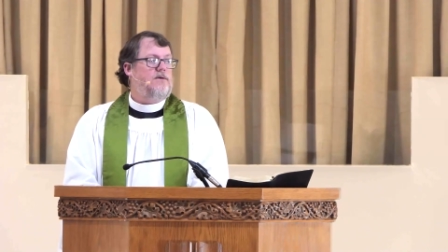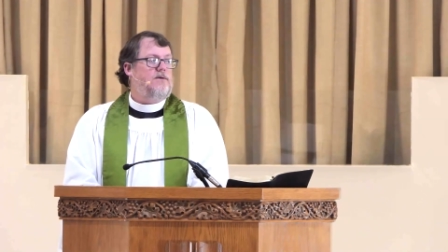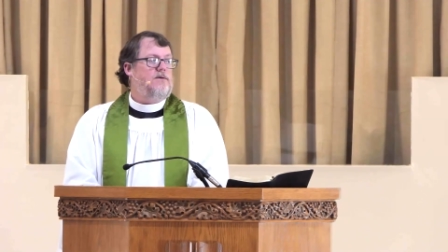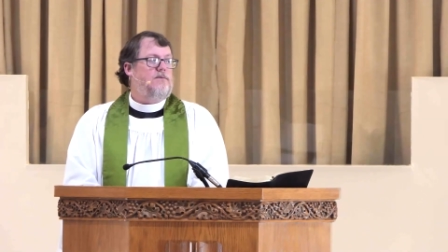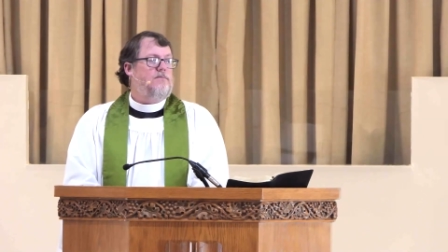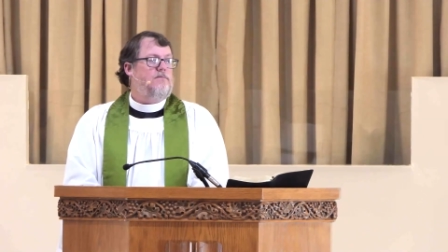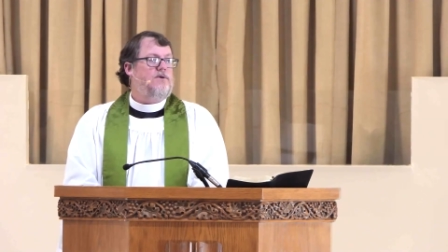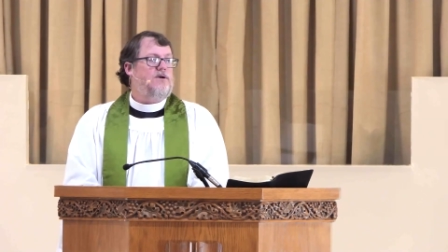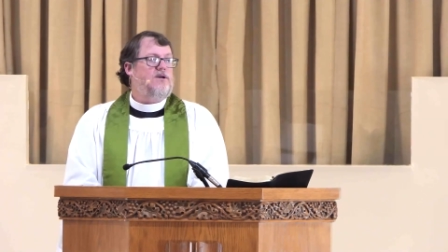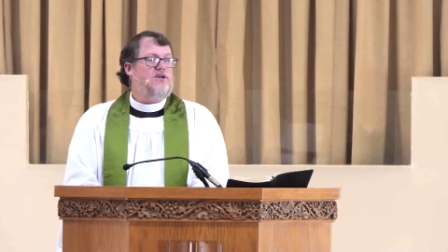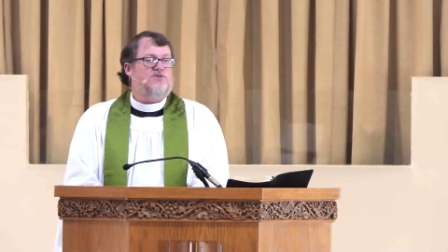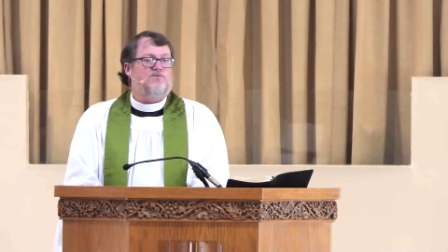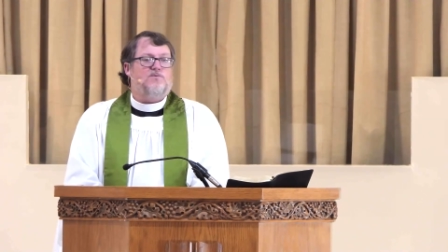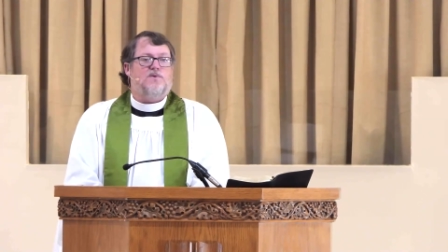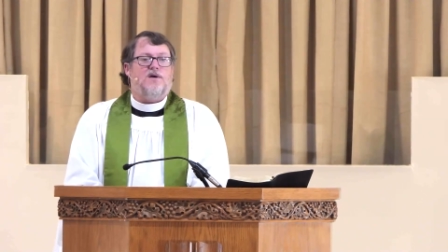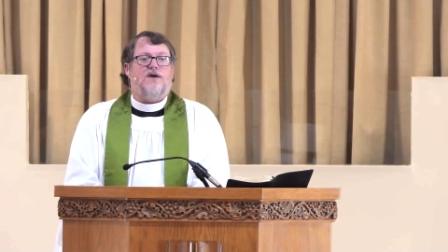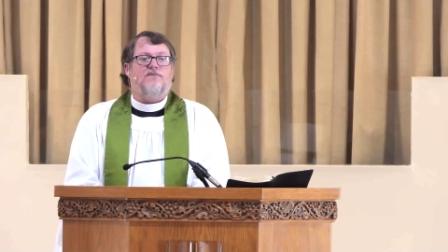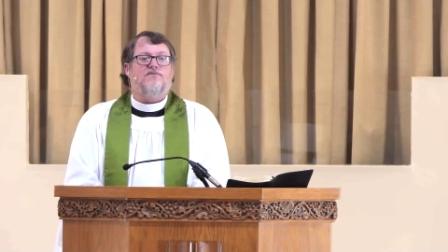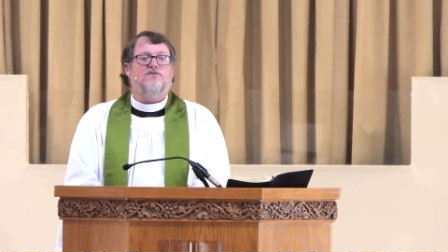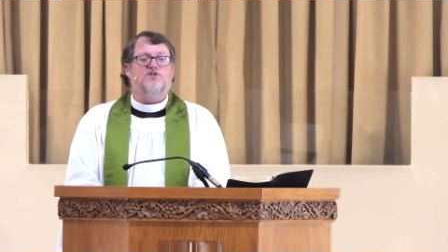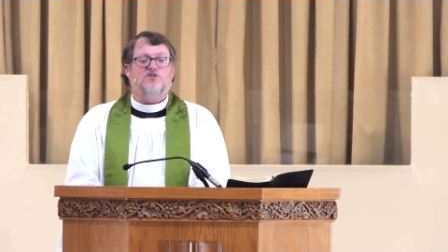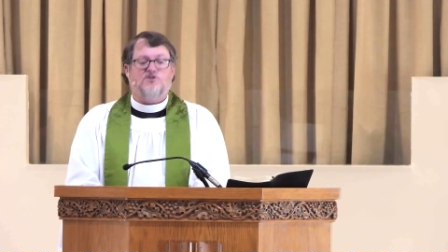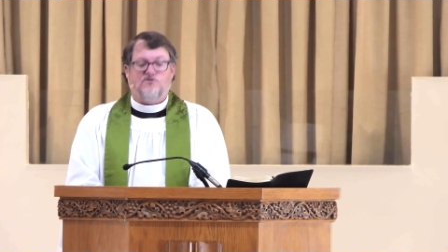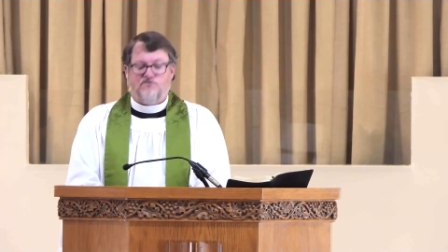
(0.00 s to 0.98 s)
because we have
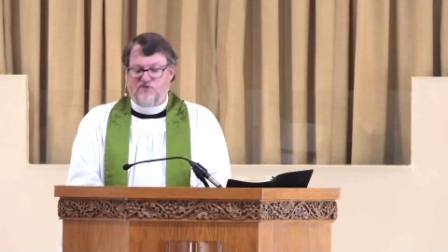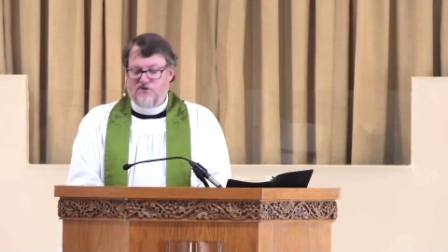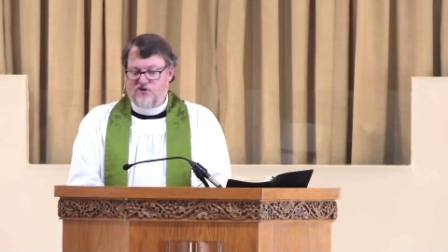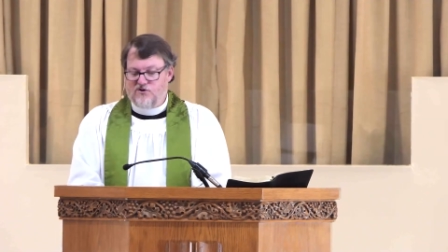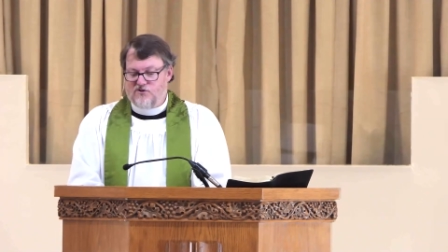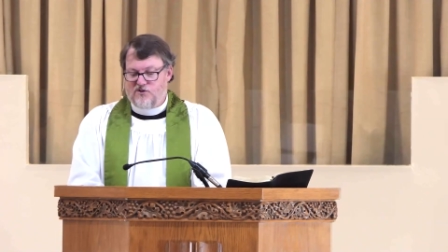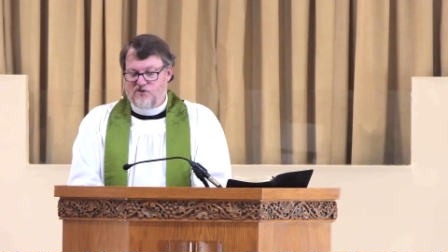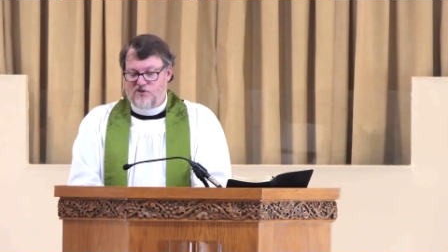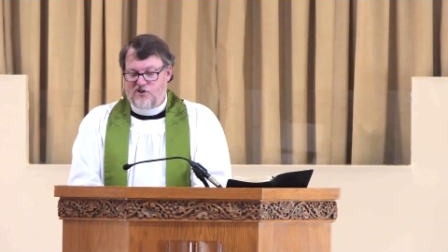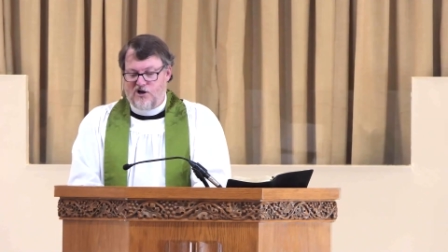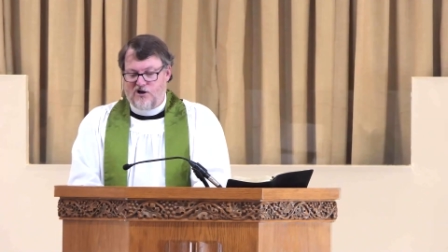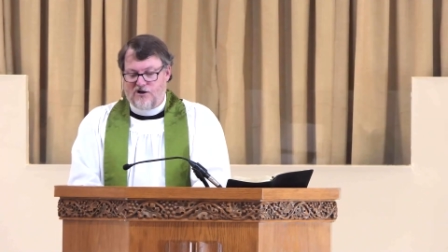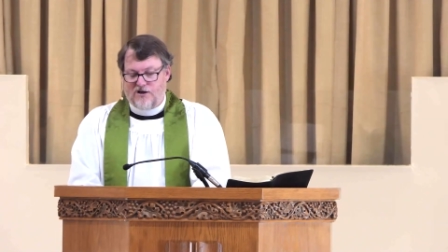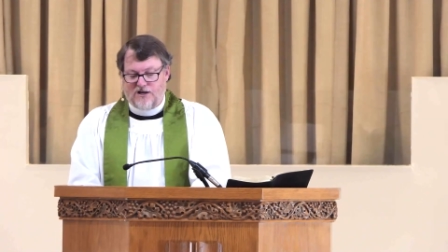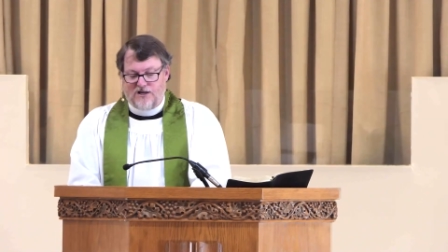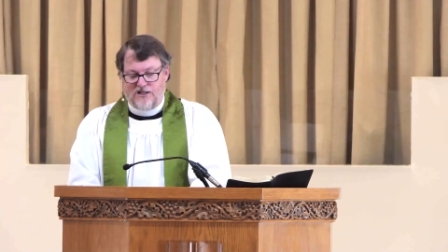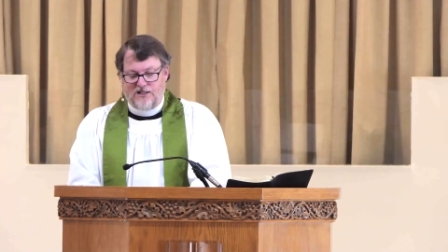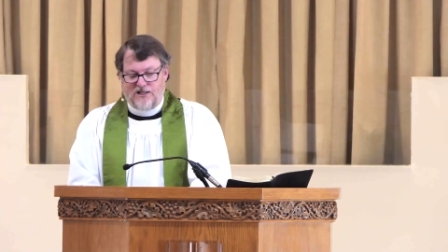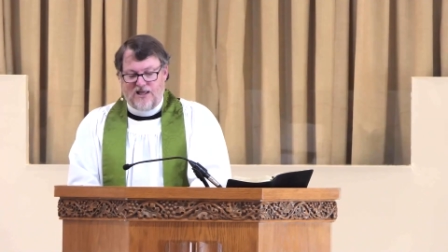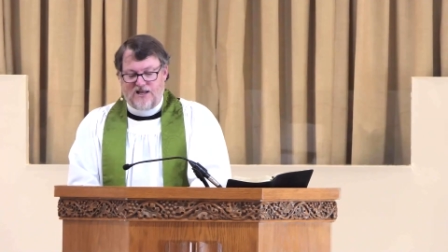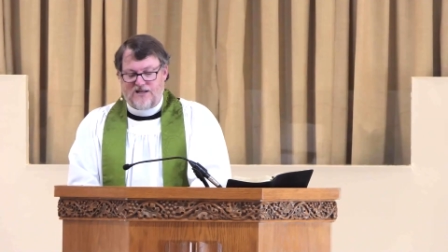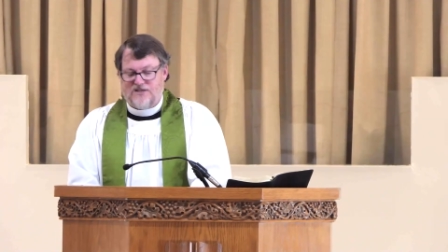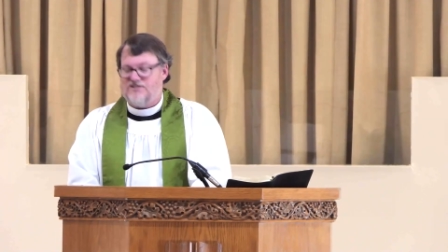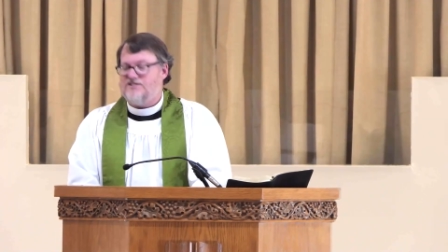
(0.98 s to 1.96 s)
this fear that they're going to
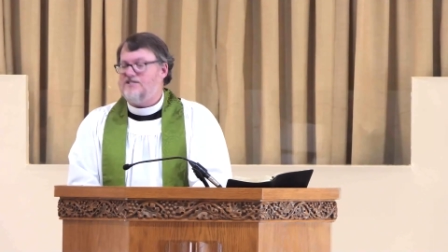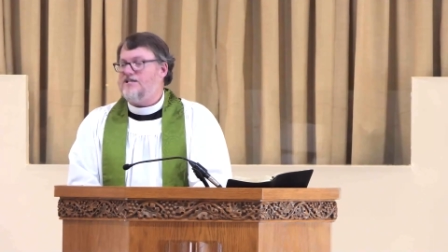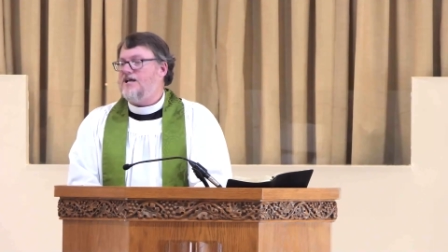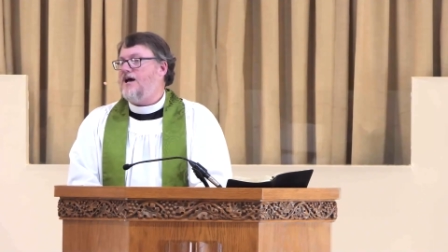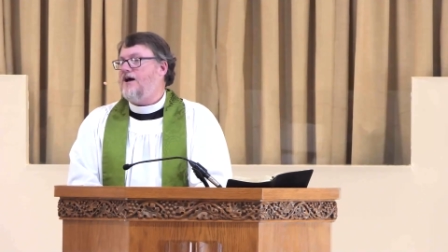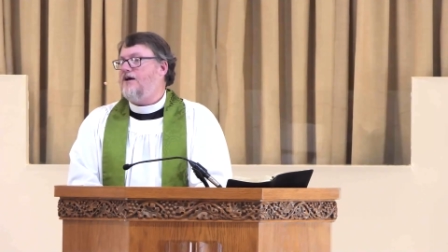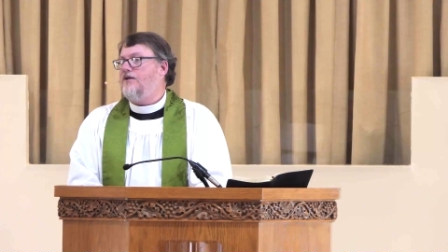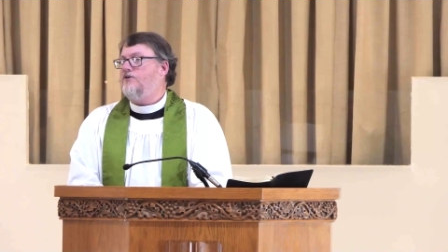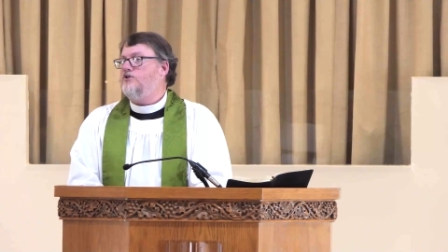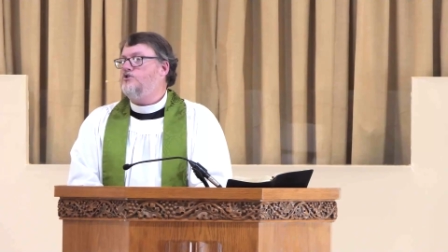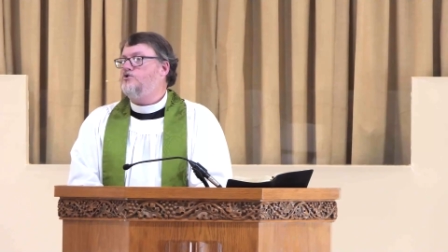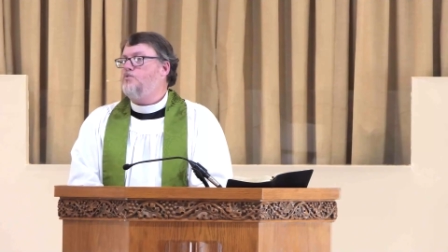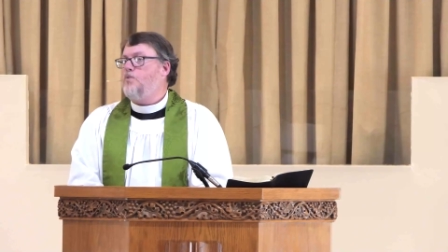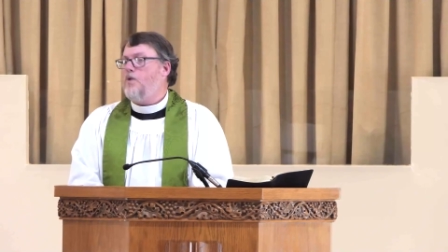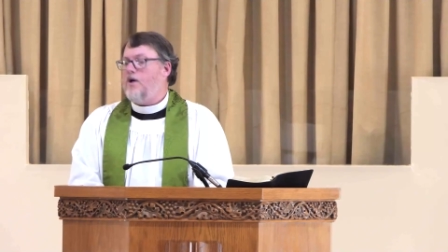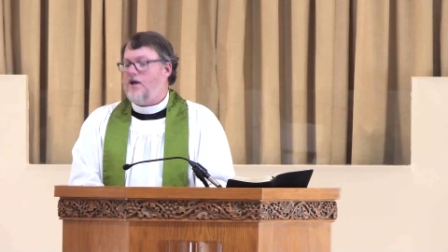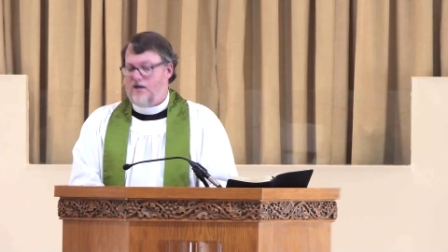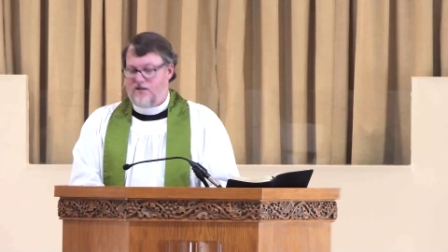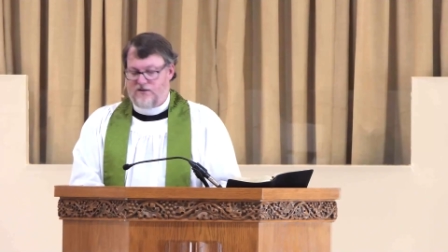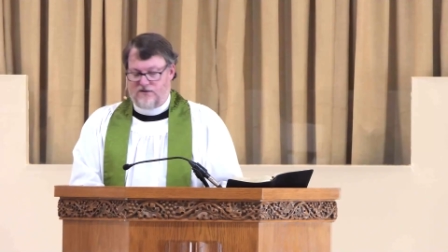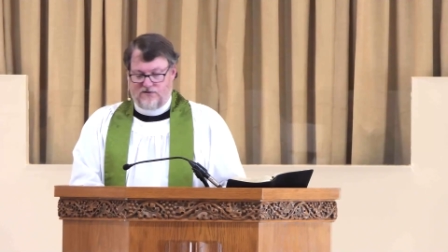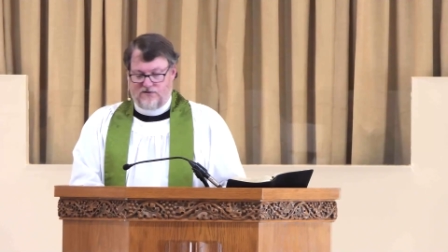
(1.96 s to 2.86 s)
let us down as well.